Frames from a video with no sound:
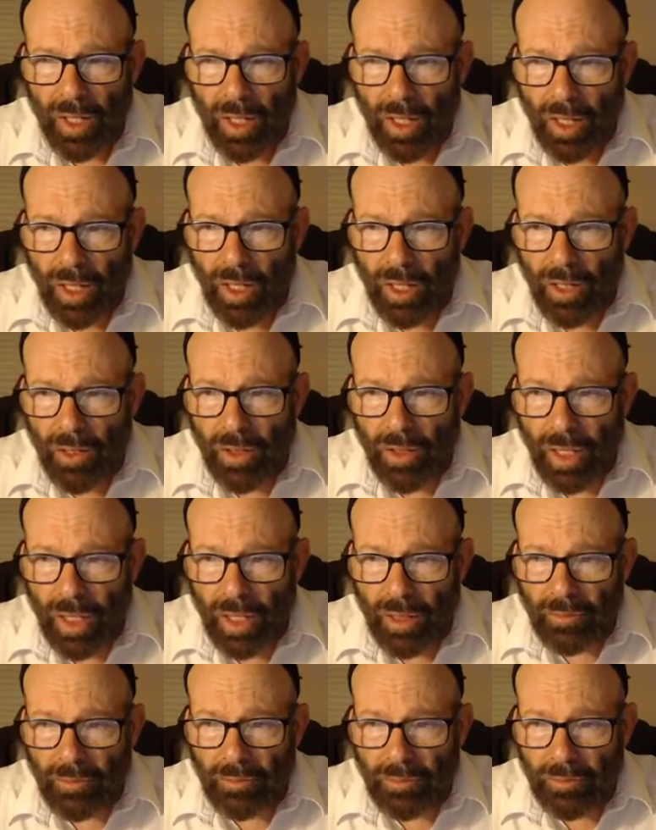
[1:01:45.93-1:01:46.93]
Okay.
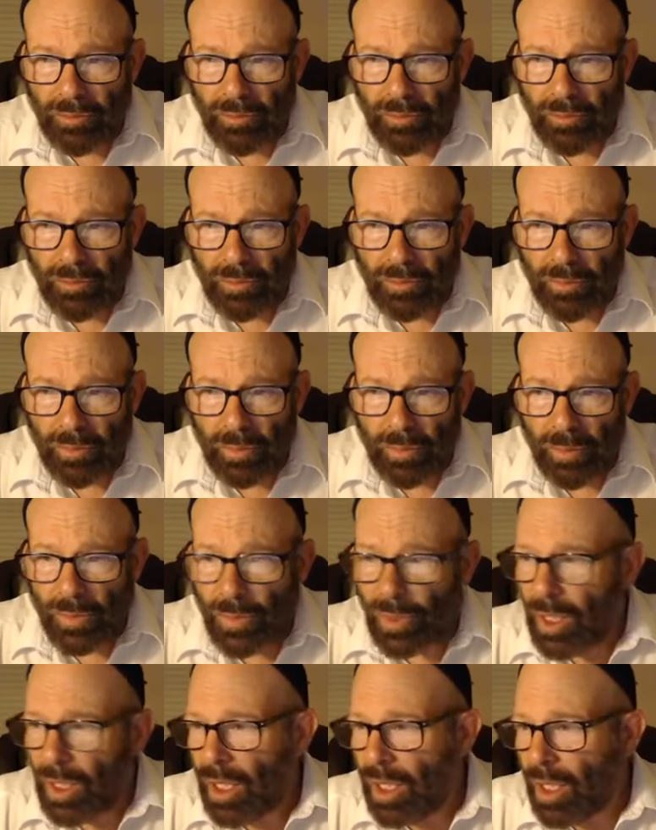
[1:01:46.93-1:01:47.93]

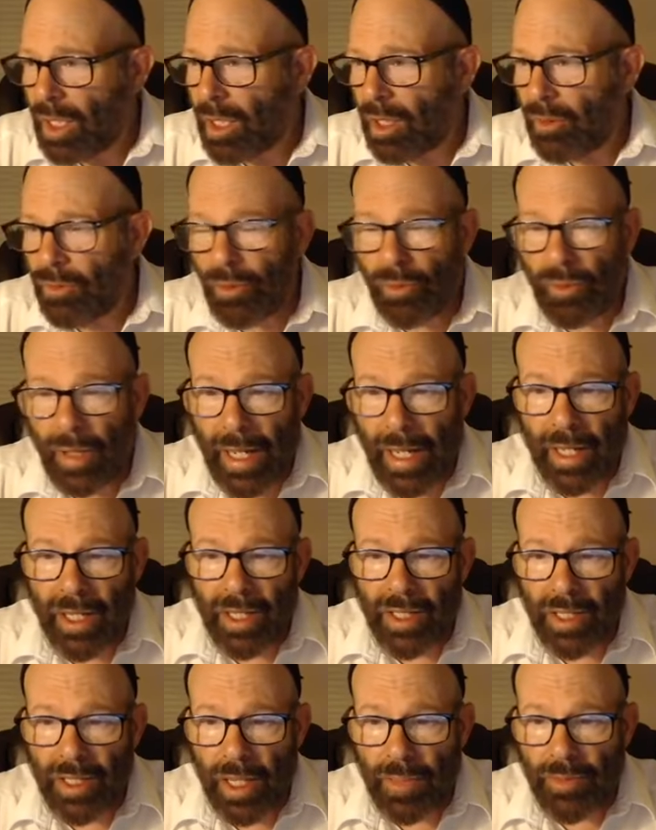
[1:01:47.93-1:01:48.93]
Well, we're out
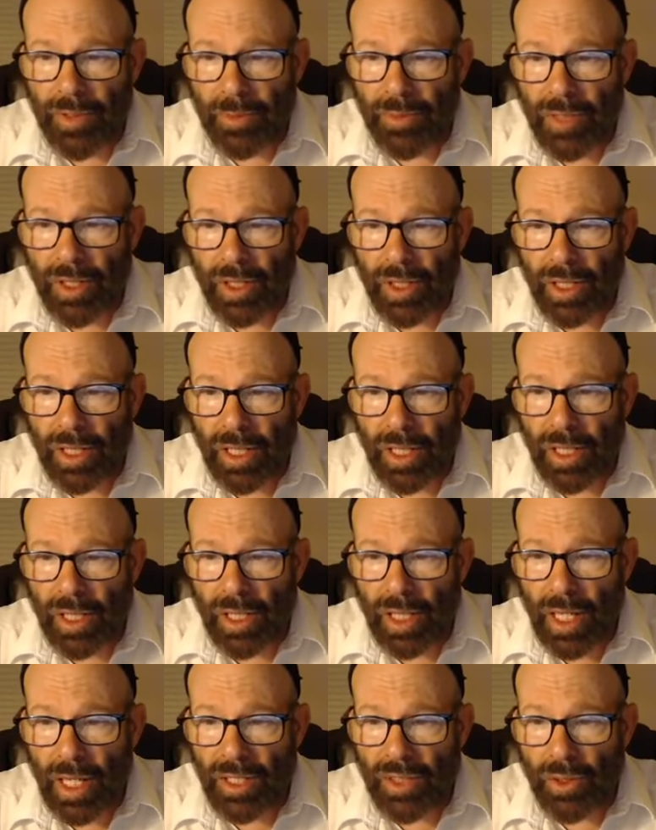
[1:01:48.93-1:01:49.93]
of time, so I'm just going to take the
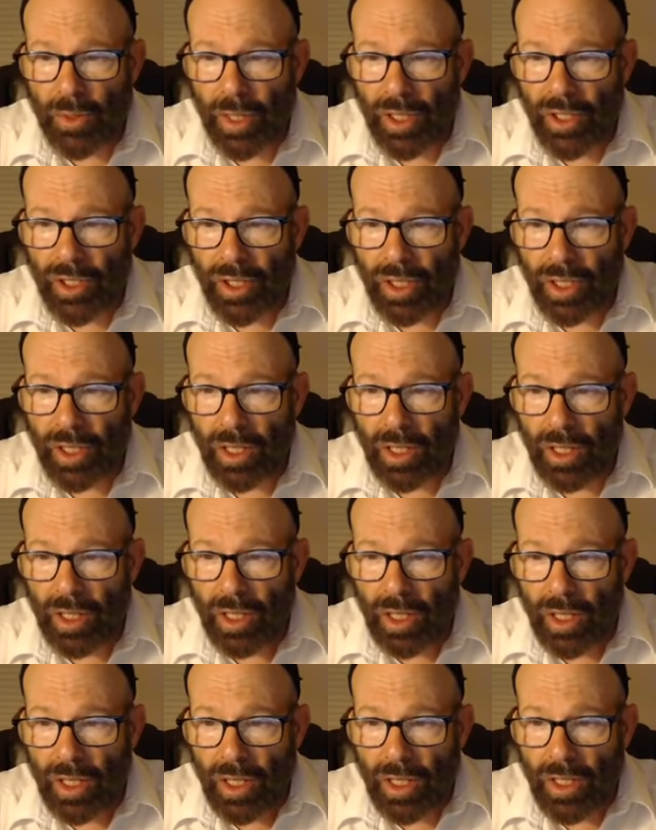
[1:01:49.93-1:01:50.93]
last question.
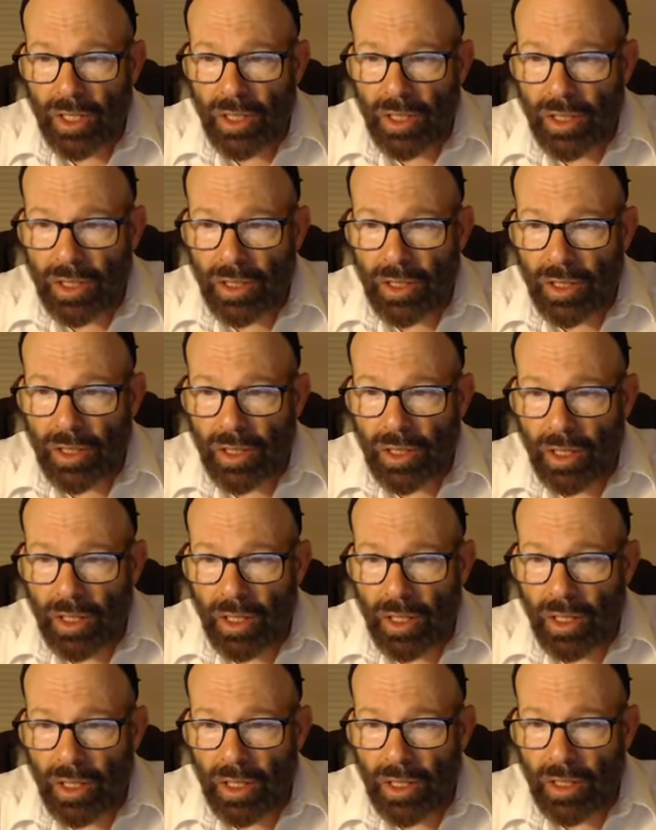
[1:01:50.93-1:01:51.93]

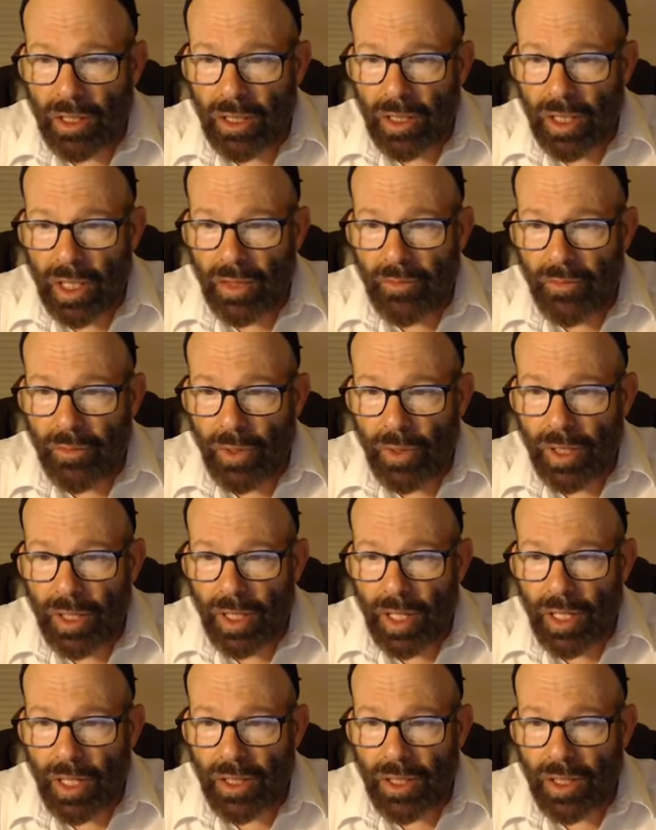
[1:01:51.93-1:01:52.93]
Starting tonight, 40
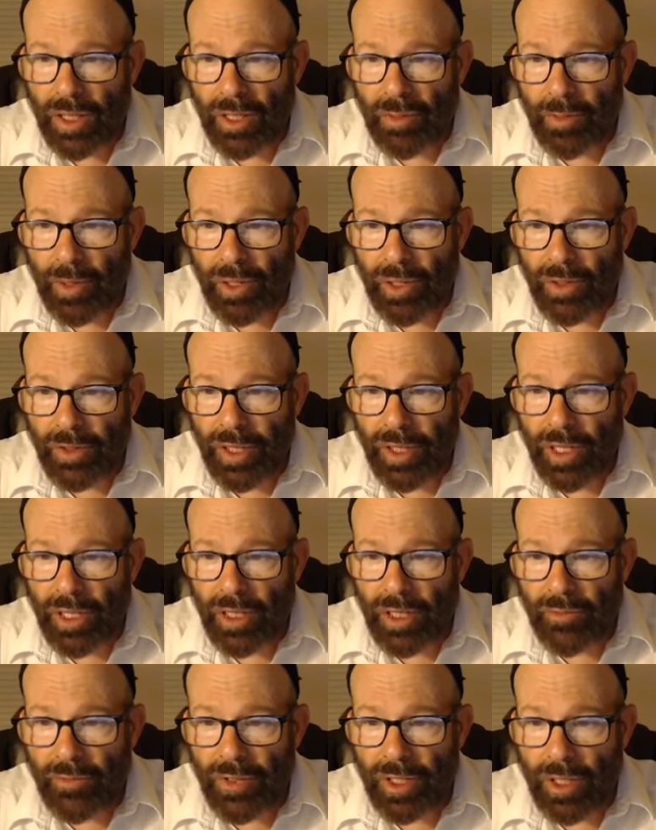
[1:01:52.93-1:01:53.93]
days of the special days
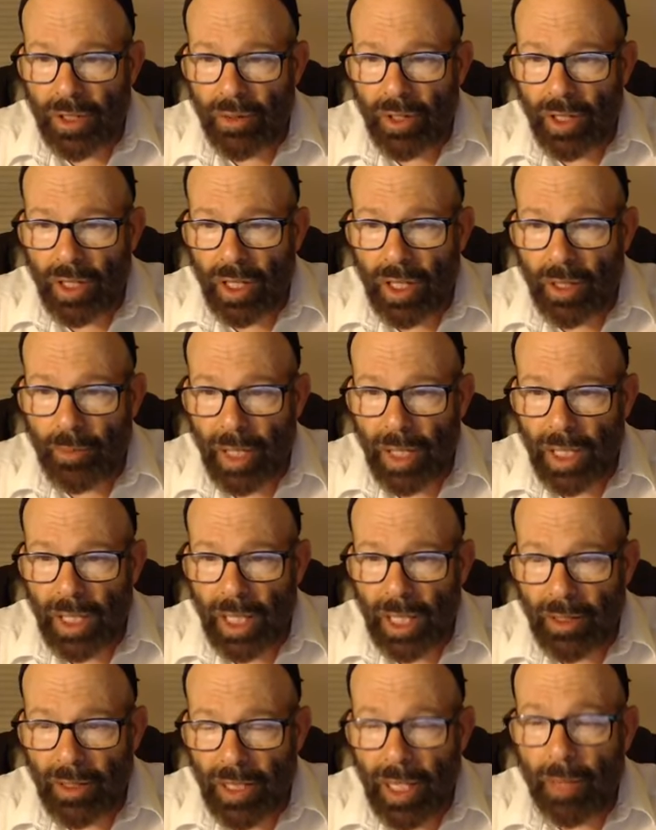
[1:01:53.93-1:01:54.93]
of Zohar Kabbalah.
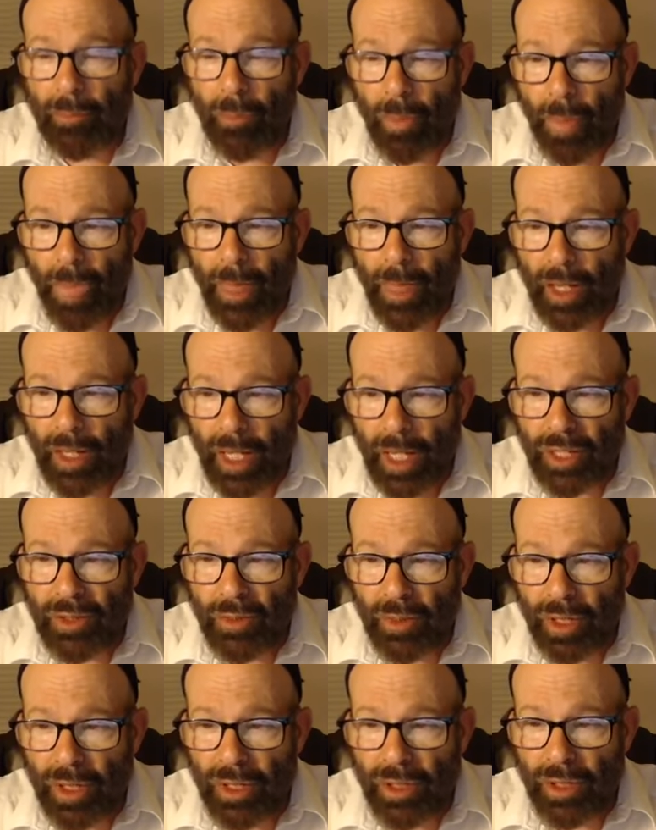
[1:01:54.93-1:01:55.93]
Yep, that's
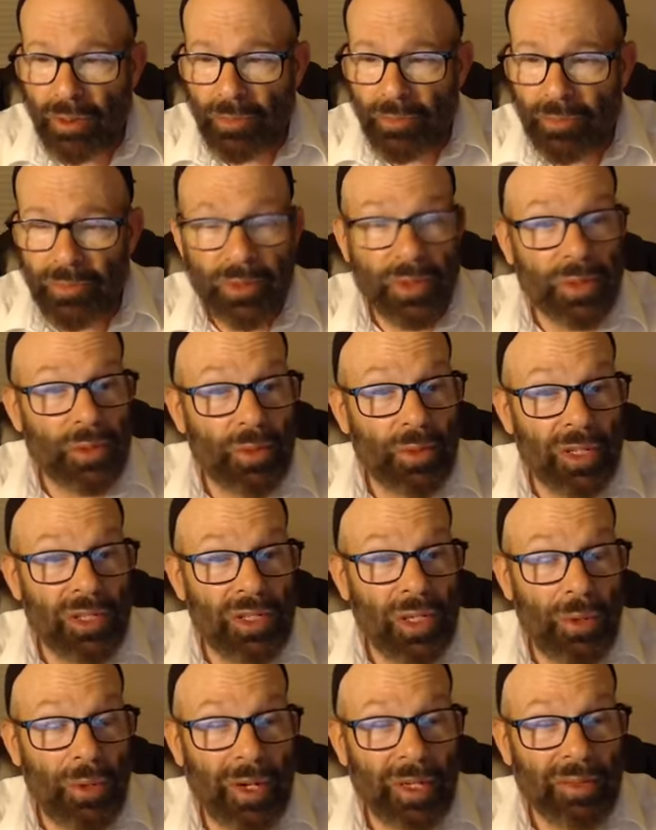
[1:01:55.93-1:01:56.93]
what we're going to do. Tikunei
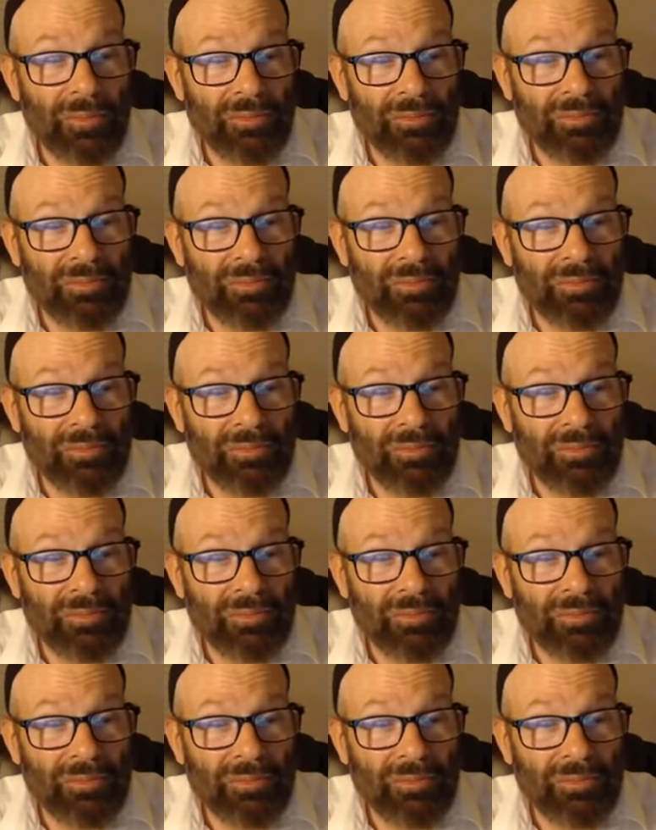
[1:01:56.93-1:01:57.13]
Zohar.